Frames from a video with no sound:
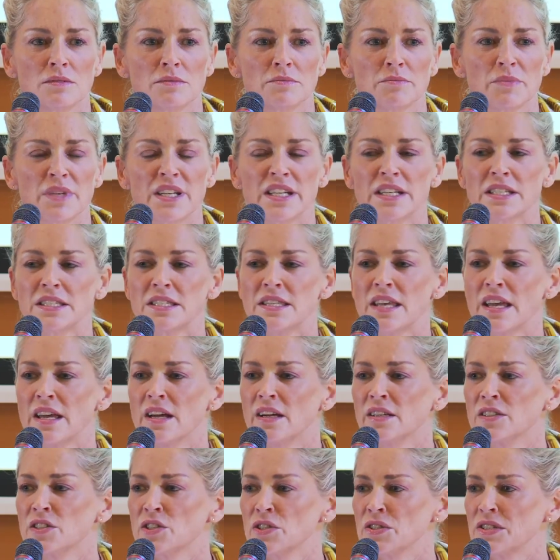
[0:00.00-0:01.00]
because they
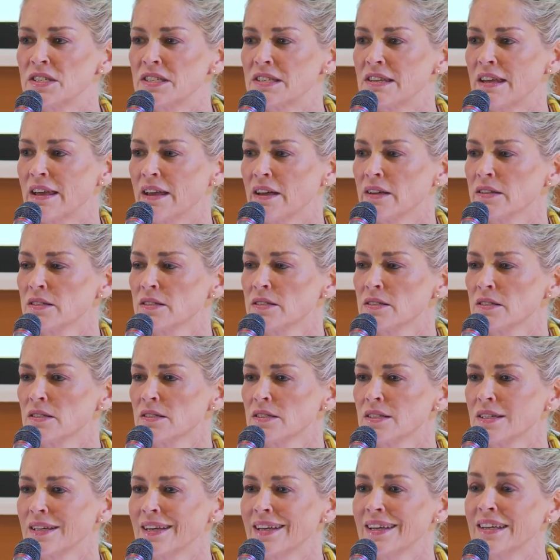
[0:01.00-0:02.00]
understand
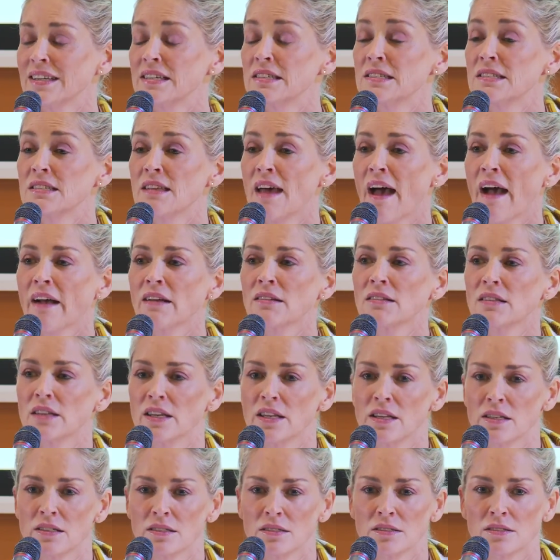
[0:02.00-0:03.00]

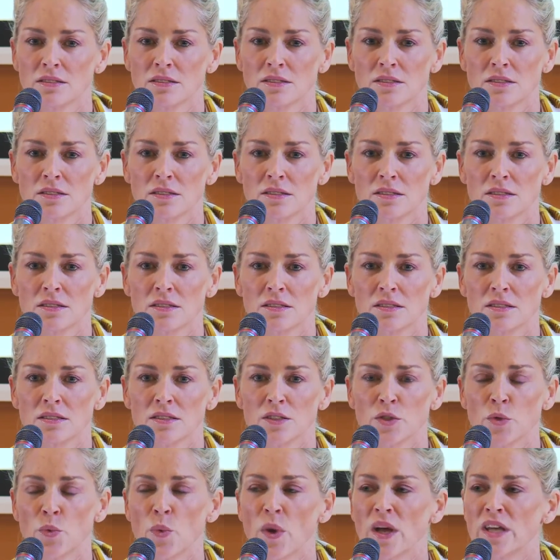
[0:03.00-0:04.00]
exactly
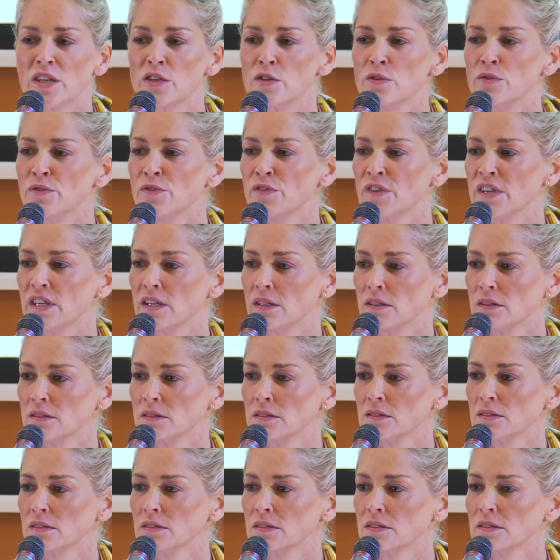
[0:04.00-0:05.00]
the way you feel
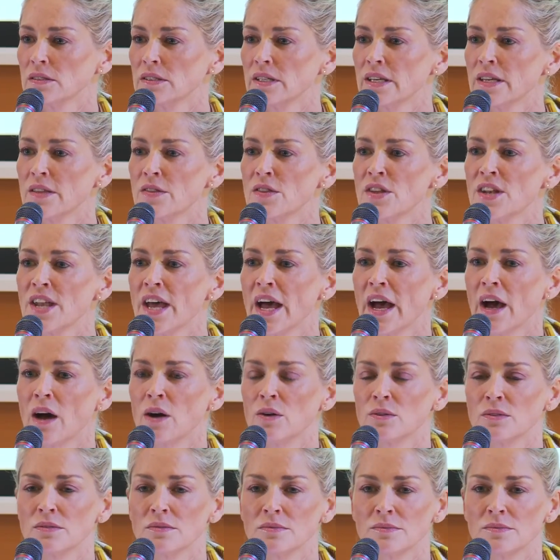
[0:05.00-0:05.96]
in the now.